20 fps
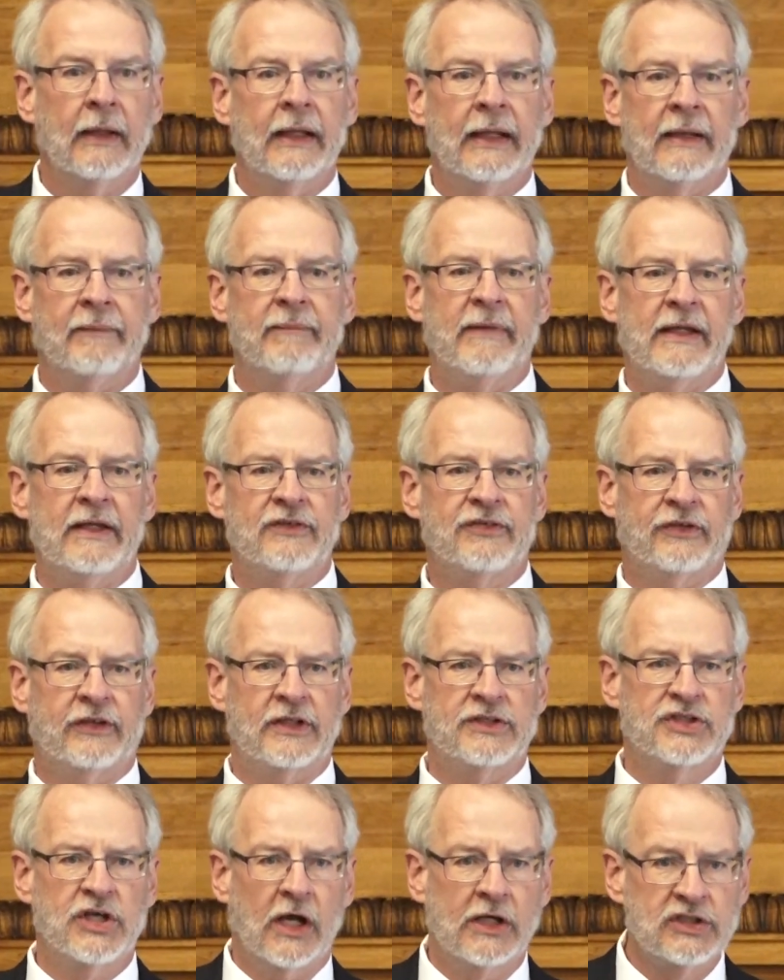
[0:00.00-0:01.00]
It means to
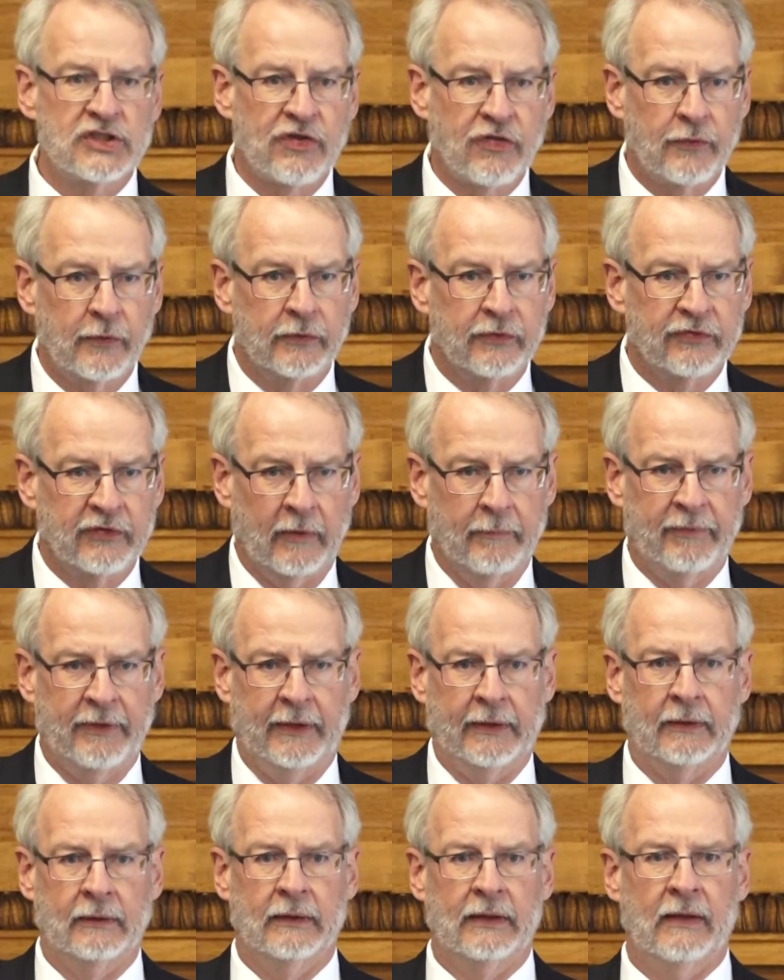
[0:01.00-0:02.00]
judge through
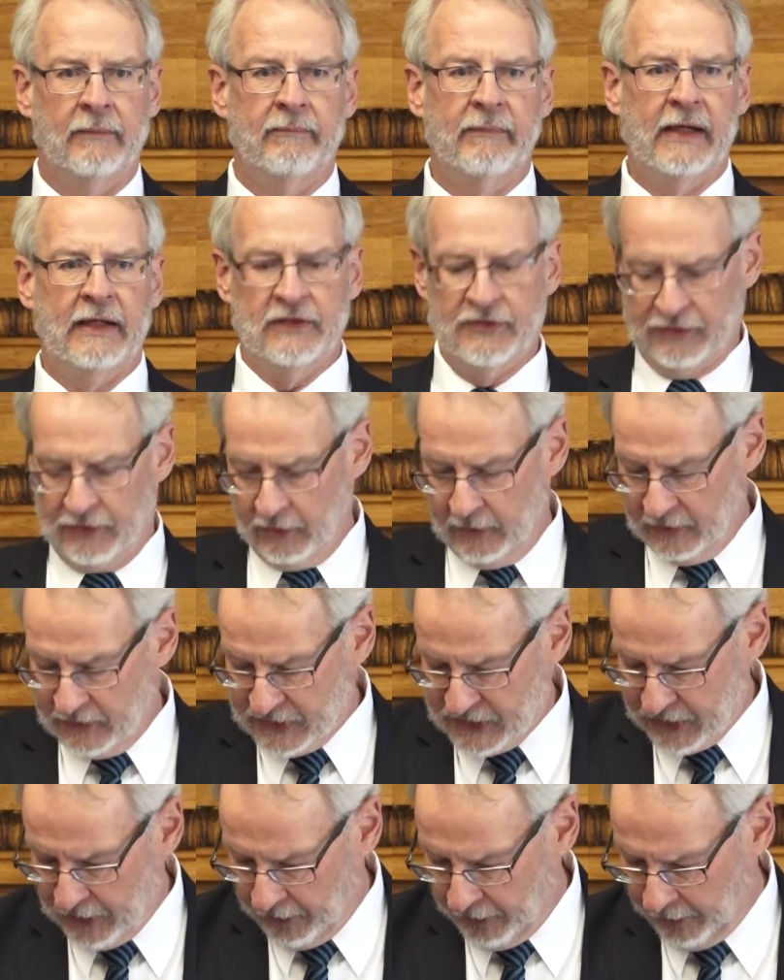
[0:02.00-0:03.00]
something. It means to
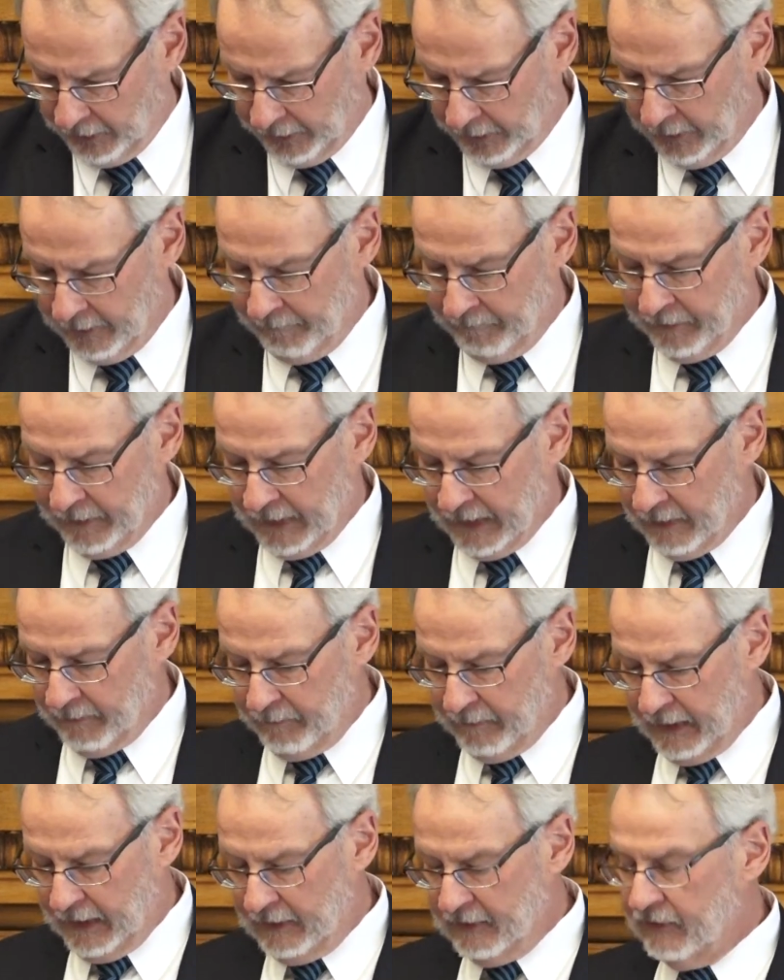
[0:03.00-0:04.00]
discern. It
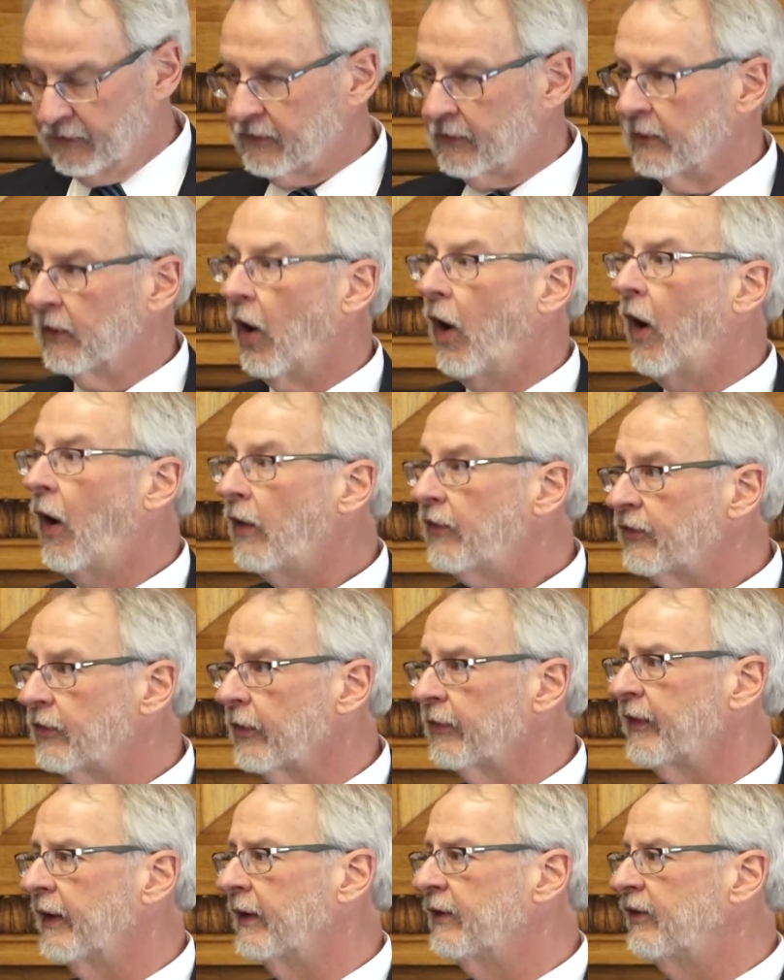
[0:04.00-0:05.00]
means
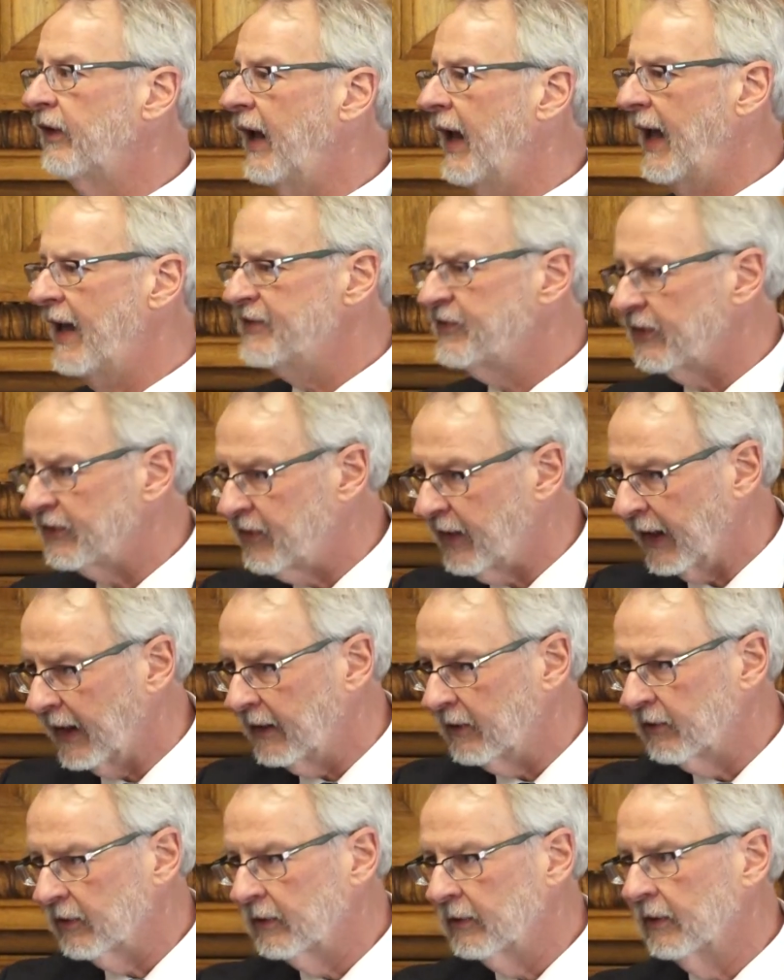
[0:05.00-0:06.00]
also then to
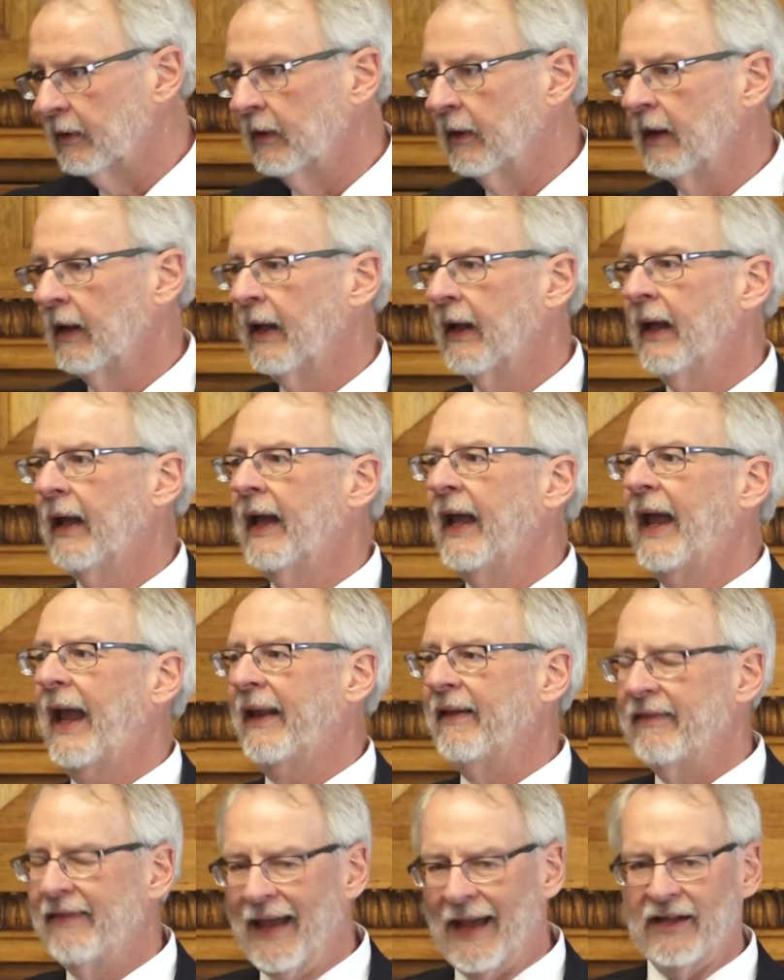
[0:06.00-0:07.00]
hesitate.
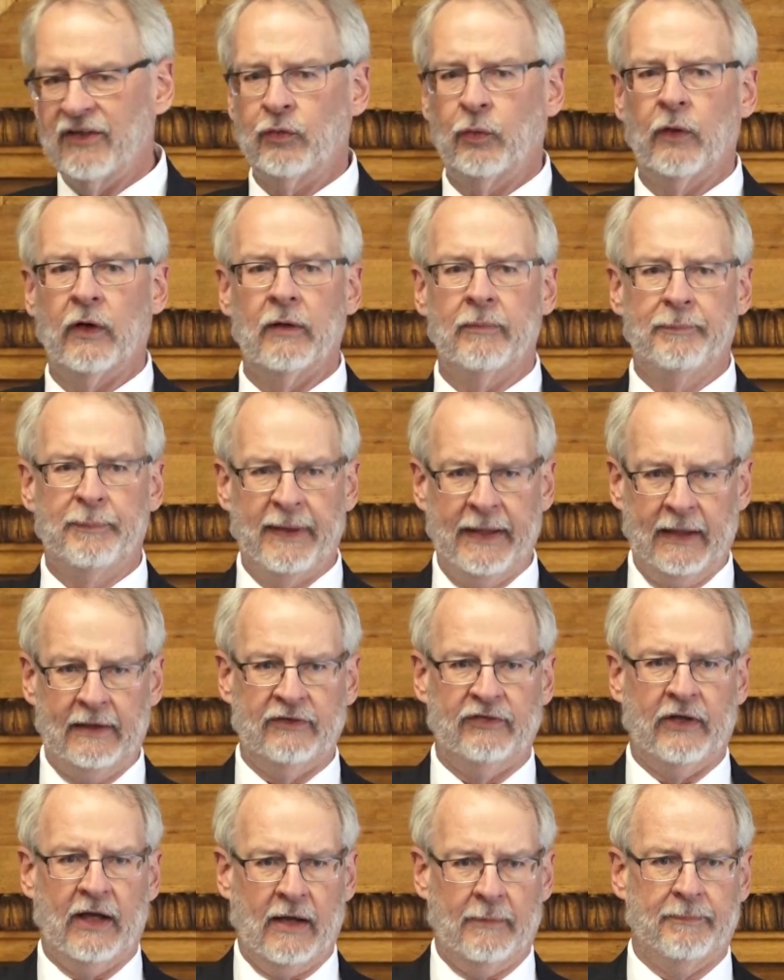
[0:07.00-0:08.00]
And that's where it
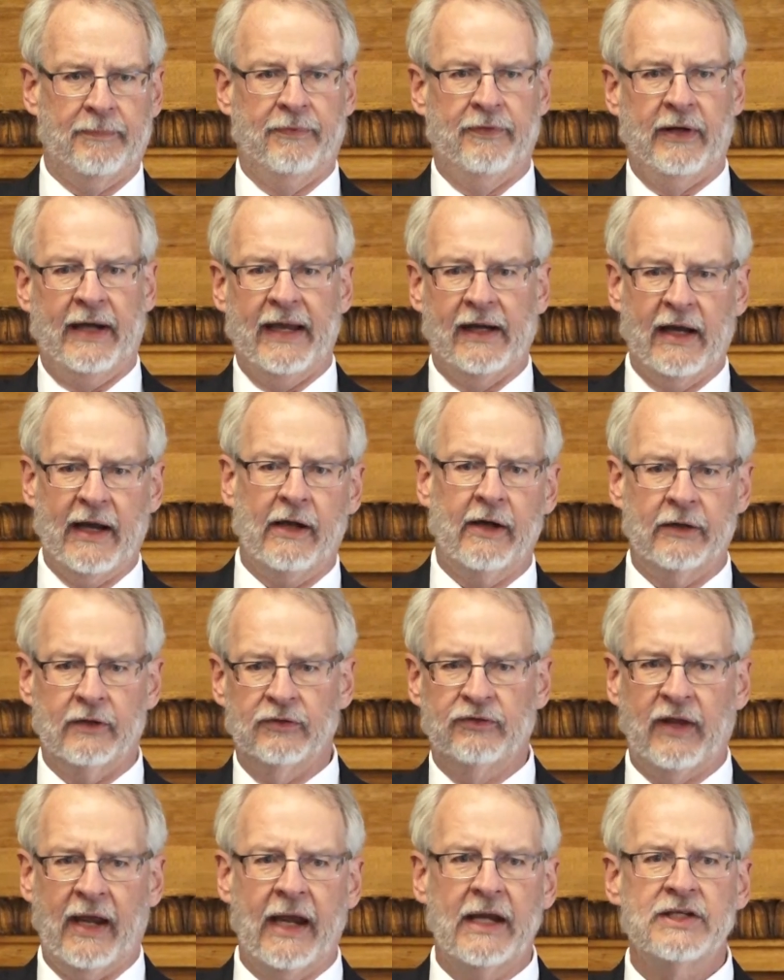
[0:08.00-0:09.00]
picks up the
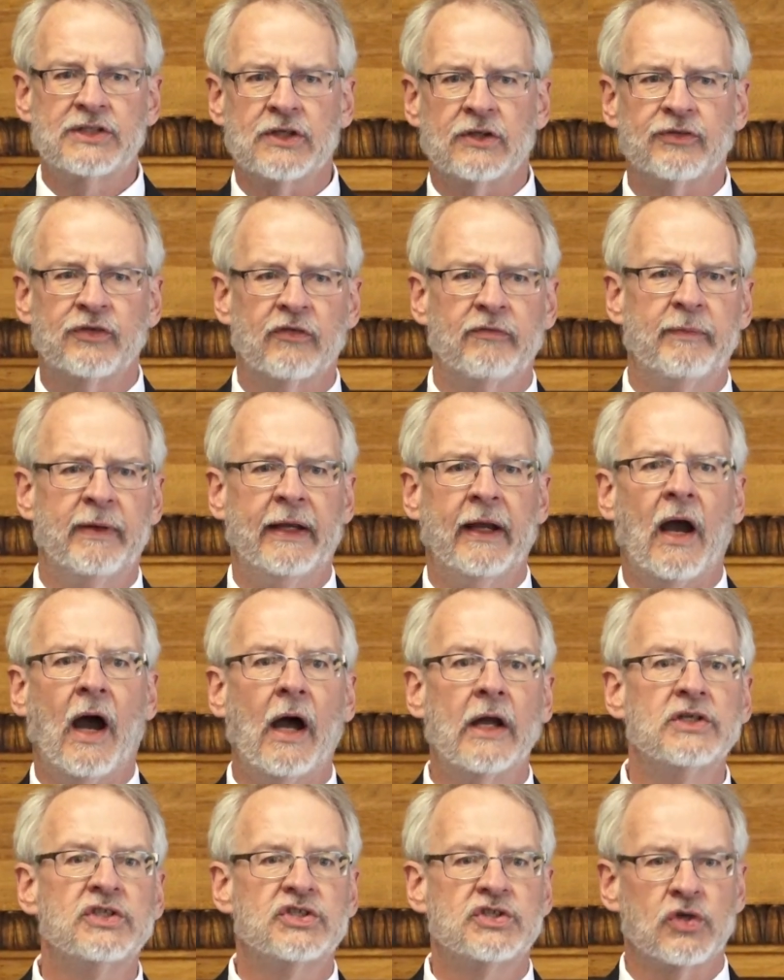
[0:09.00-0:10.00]
connotations of being
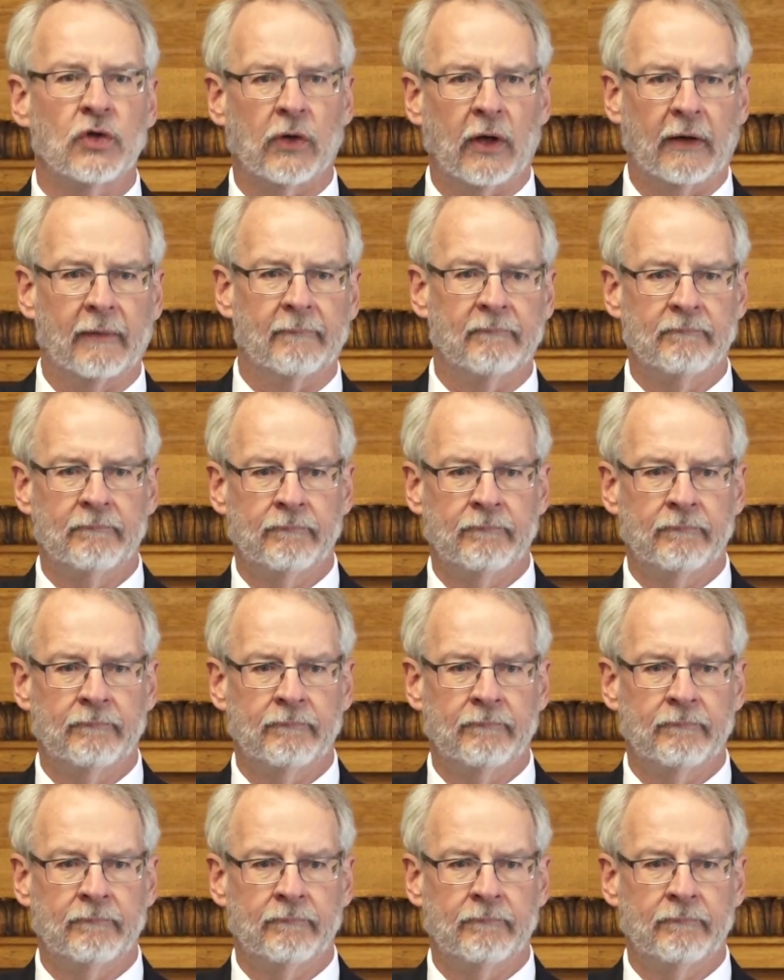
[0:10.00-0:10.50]
unsure,